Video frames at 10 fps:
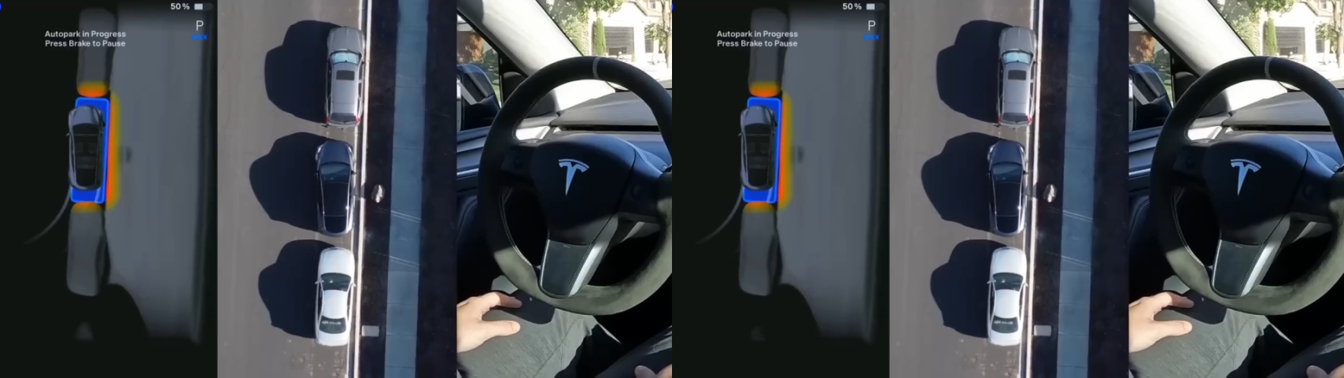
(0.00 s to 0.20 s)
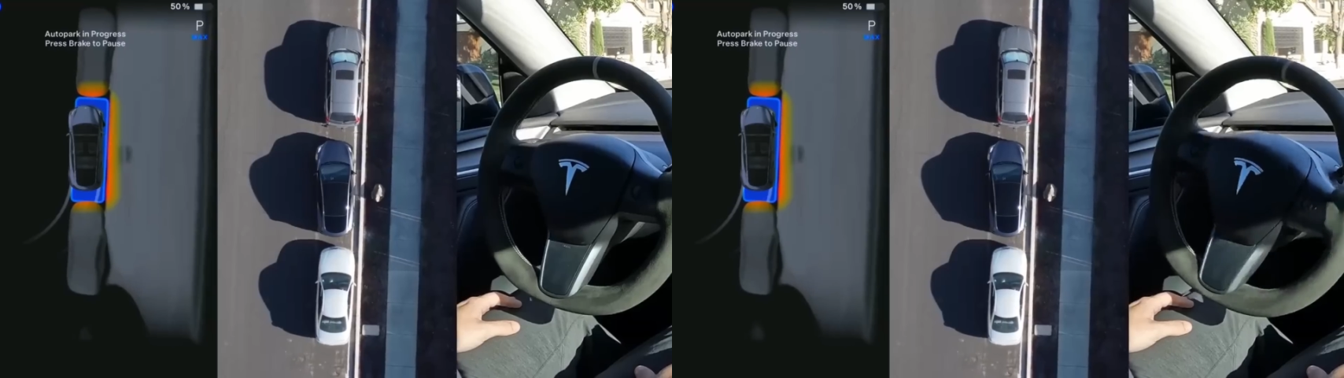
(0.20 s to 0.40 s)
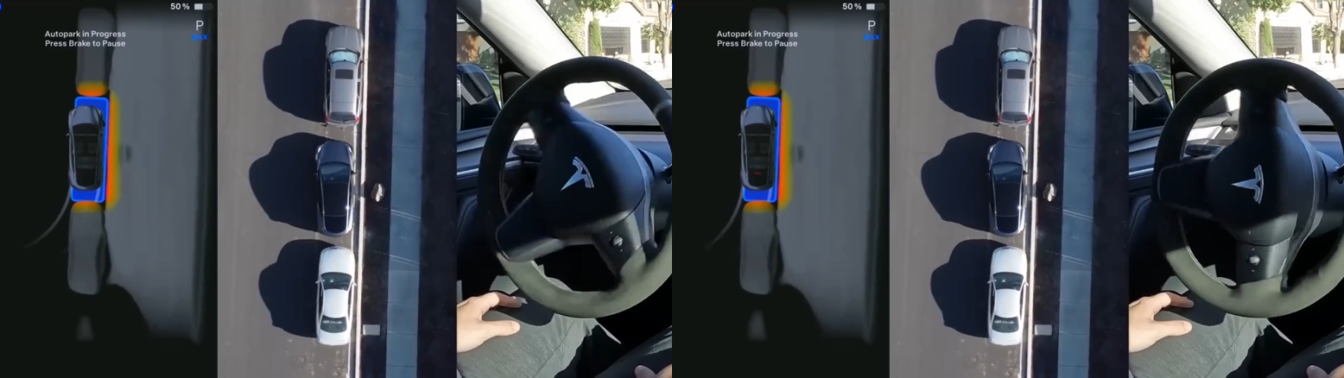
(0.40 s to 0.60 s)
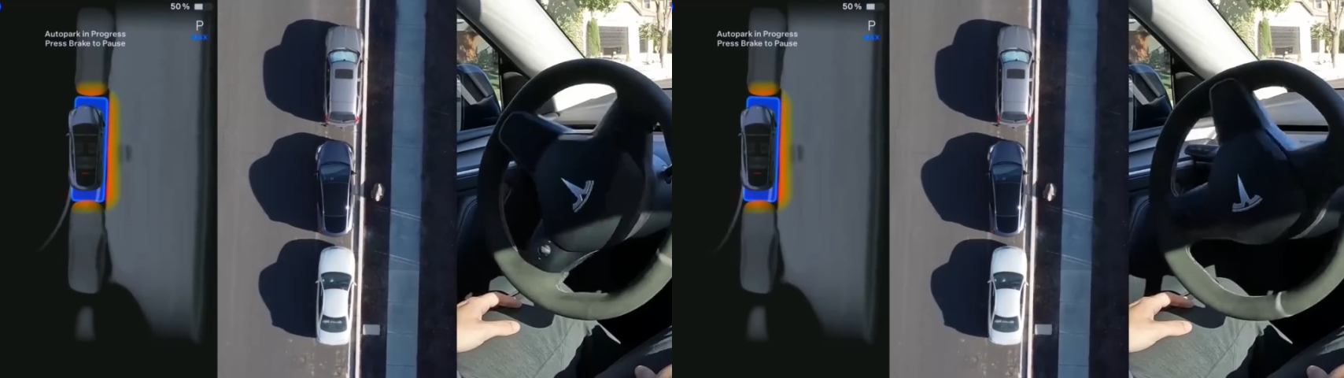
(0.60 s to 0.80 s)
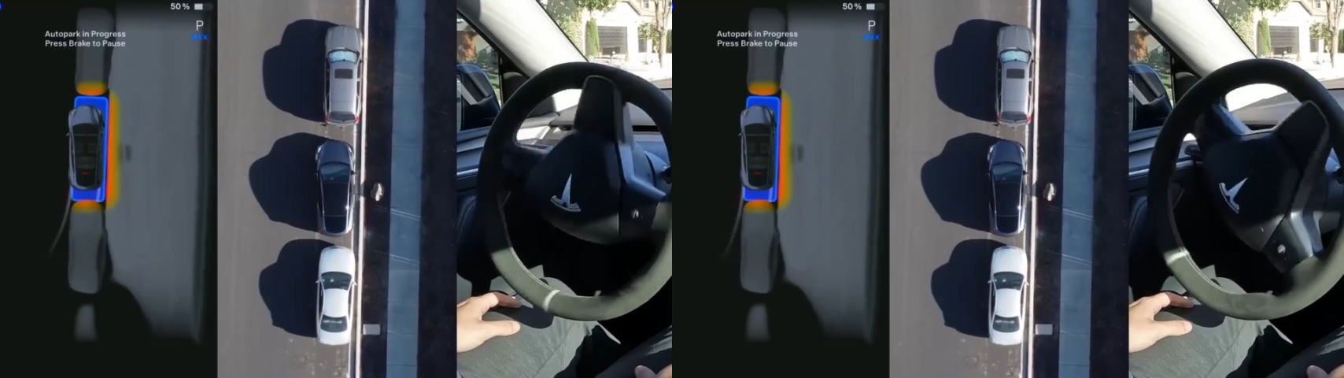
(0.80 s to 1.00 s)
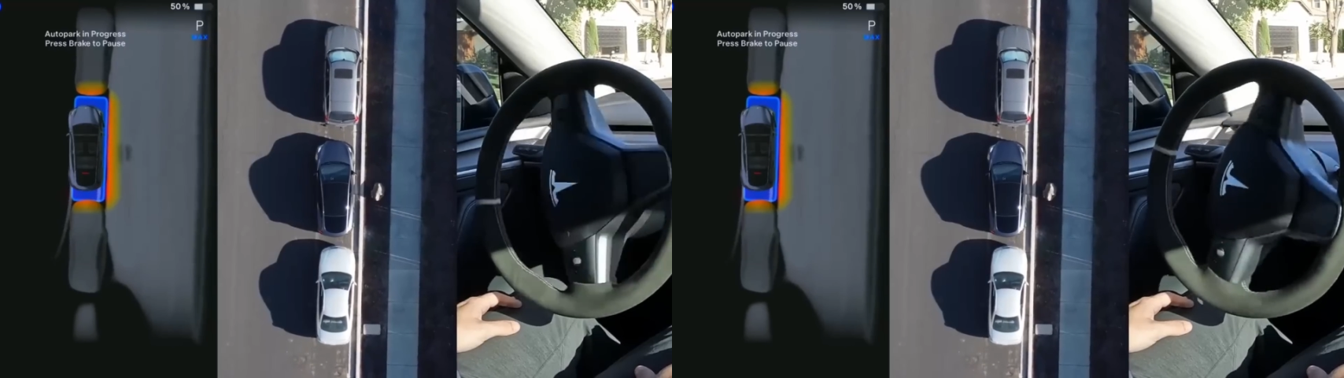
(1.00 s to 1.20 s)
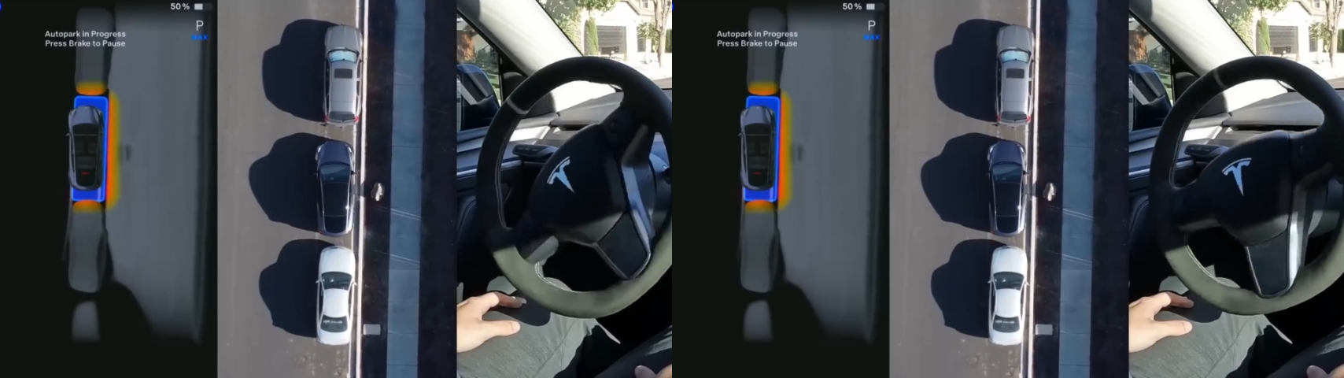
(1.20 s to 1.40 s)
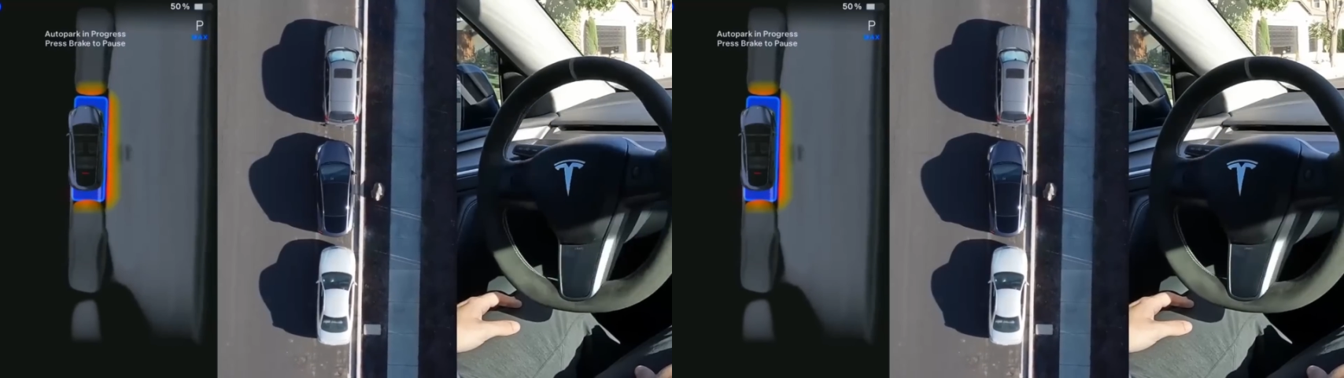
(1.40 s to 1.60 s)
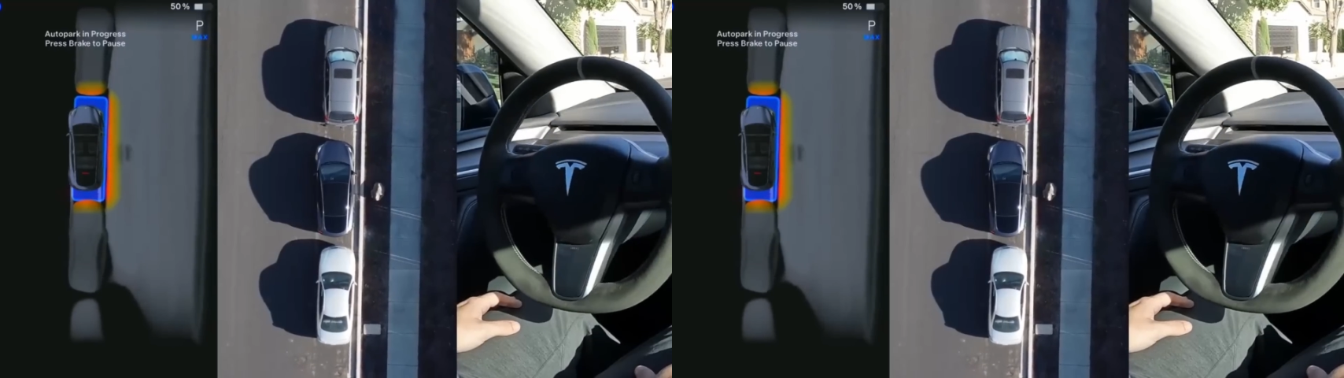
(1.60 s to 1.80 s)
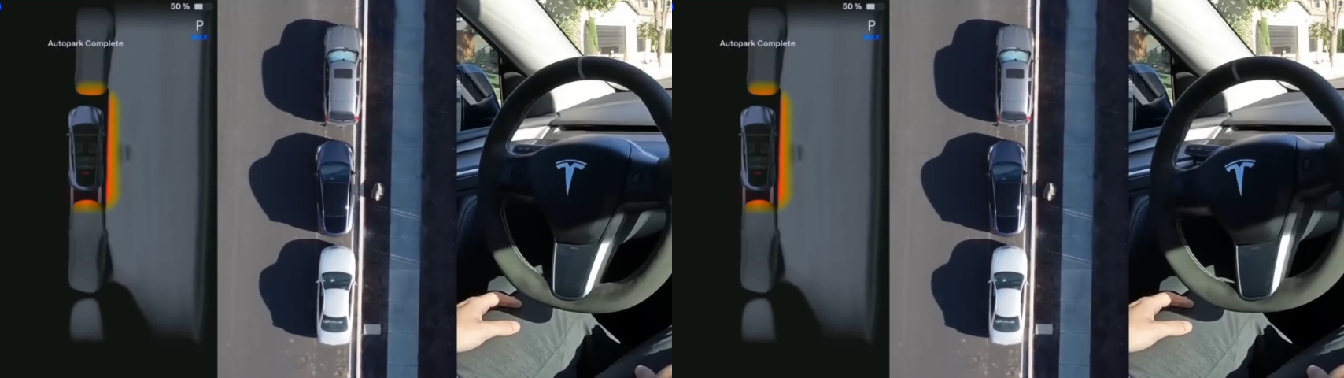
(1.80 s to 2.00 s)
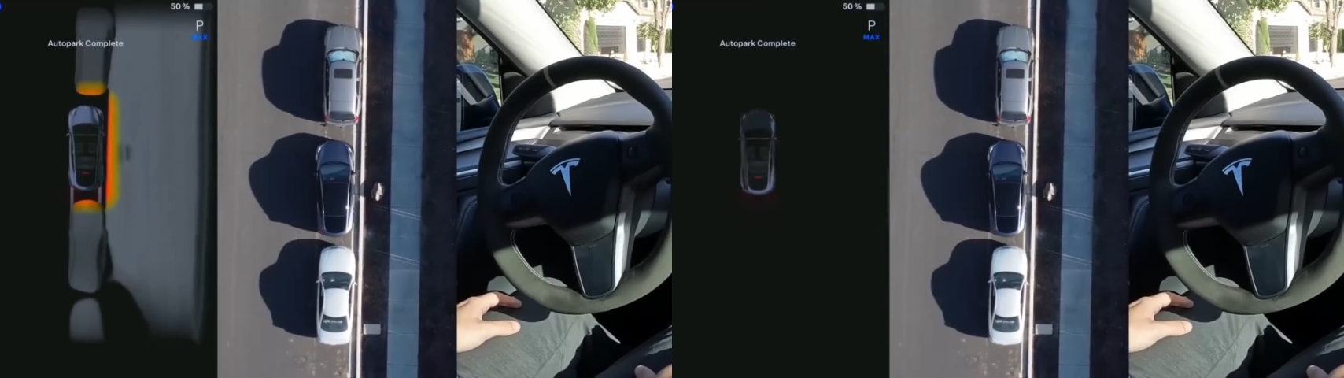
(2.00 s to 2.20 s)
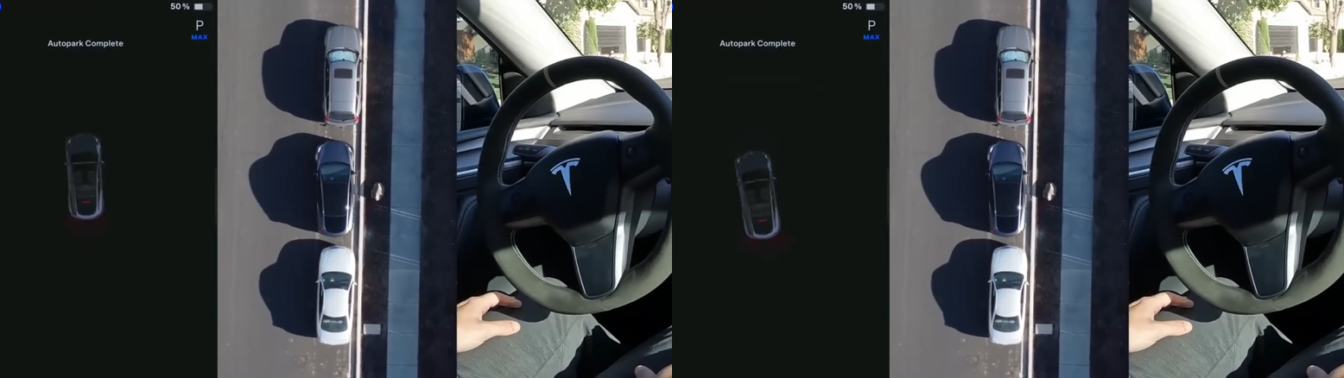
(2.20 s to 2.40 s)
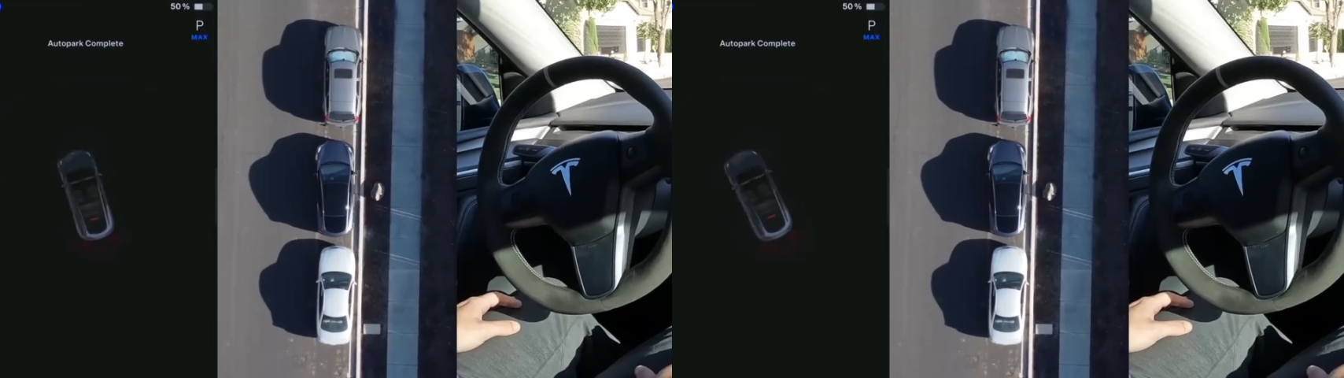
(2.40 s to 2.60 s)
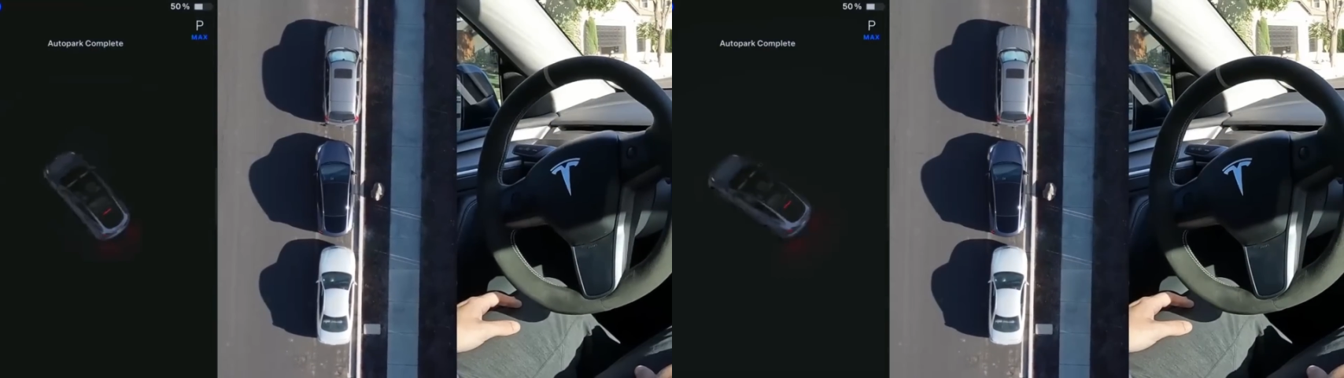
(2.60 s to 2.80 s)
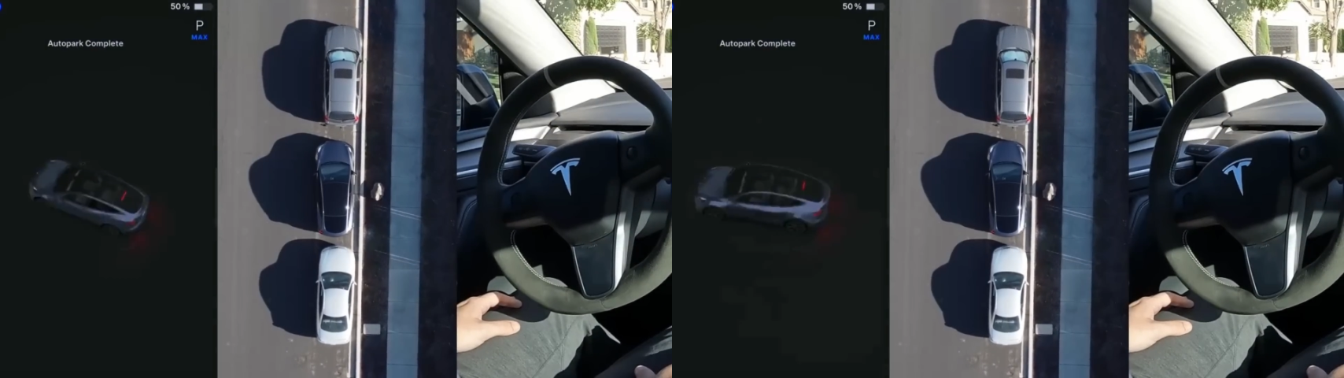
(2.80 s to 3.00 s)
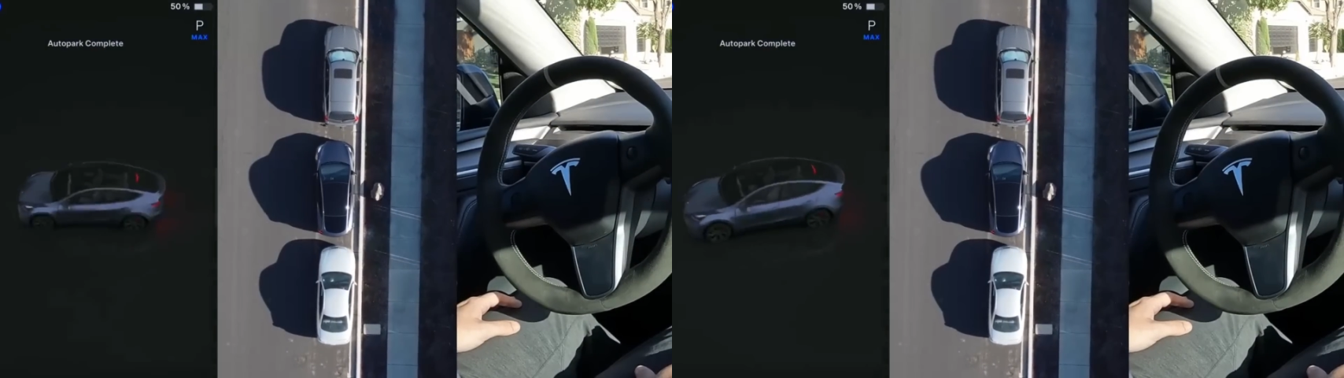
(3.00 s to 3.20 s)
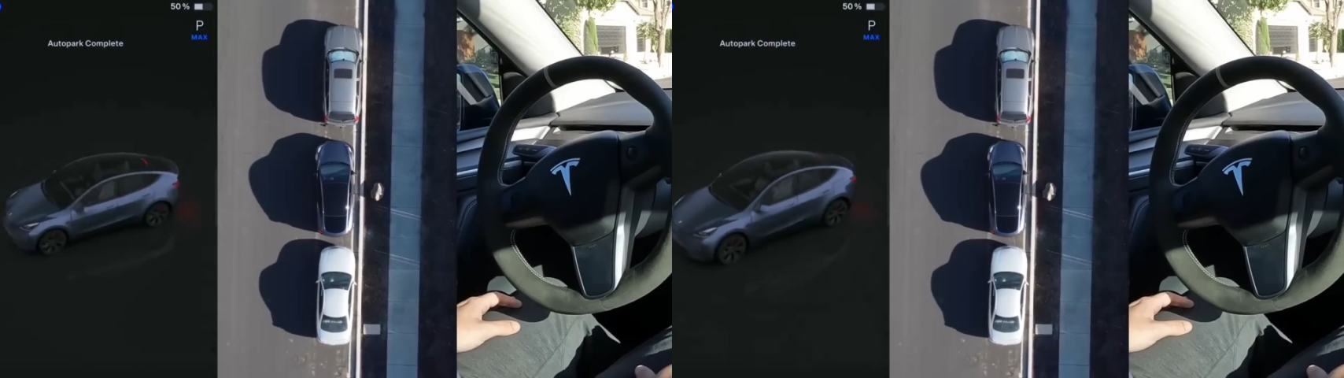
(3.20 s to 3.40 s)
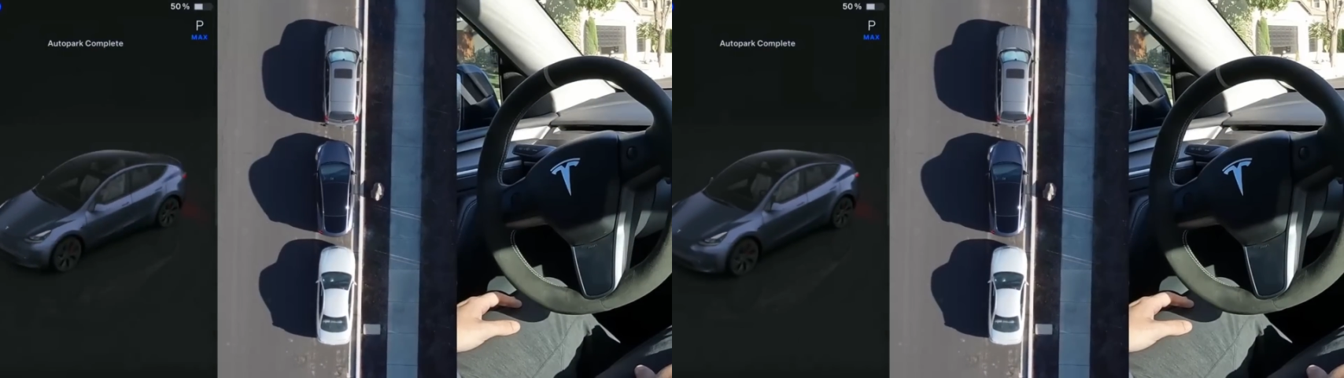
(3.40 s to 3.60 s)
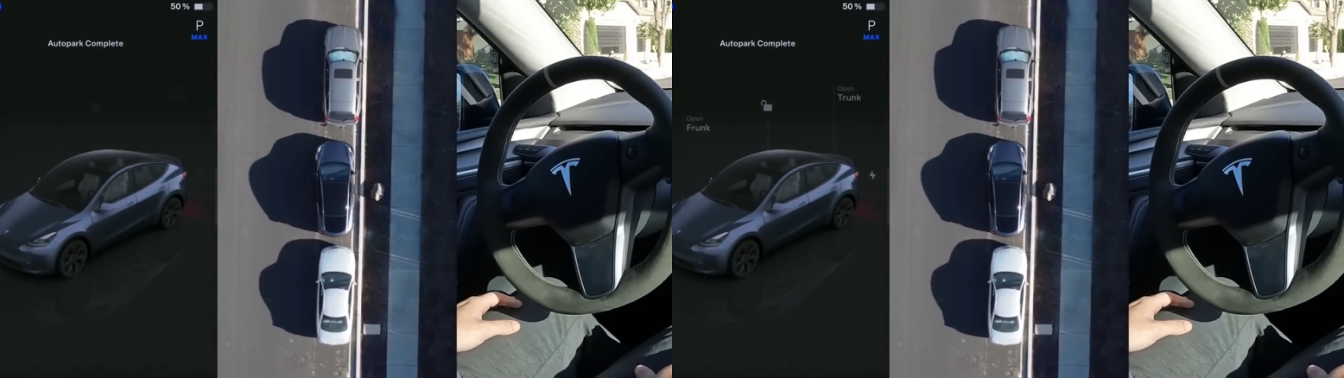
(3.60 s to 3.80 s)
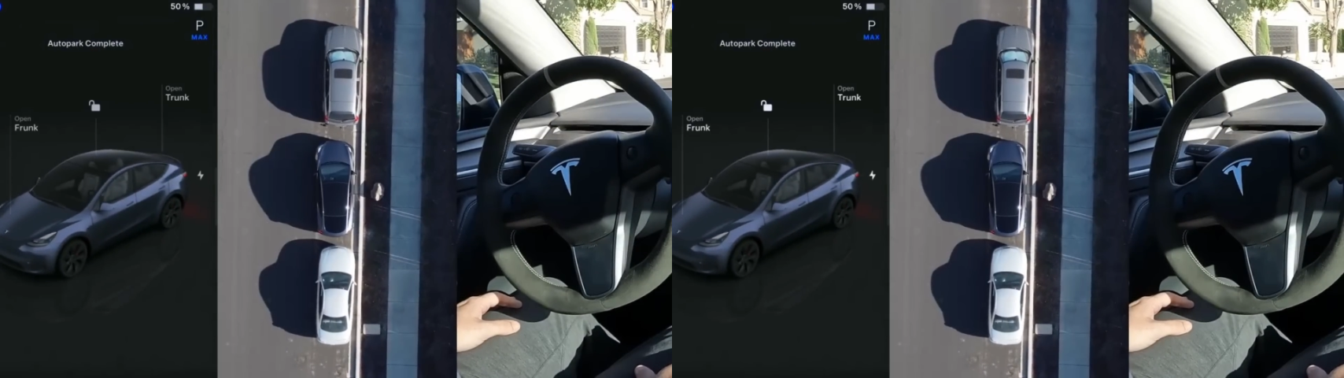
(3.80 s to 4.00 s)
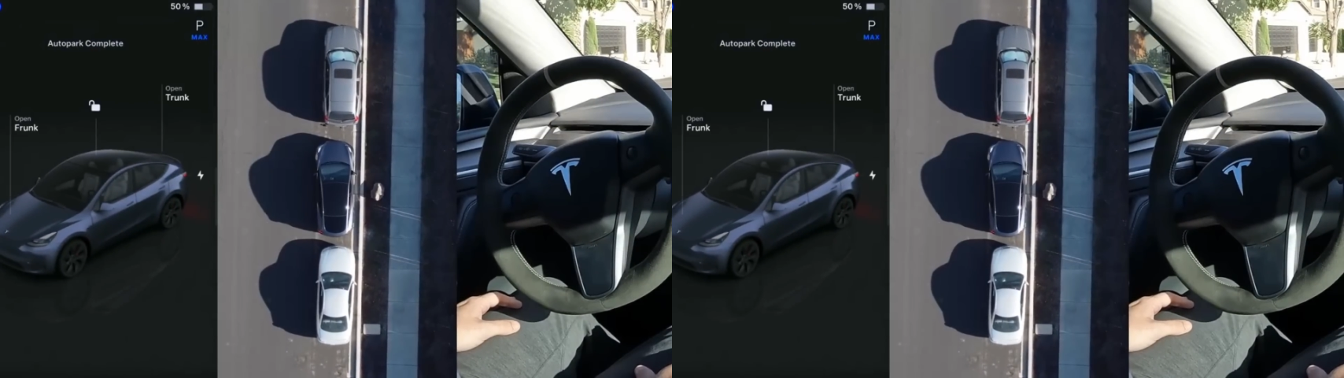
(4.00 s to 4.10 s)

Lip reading: (no speaker visible)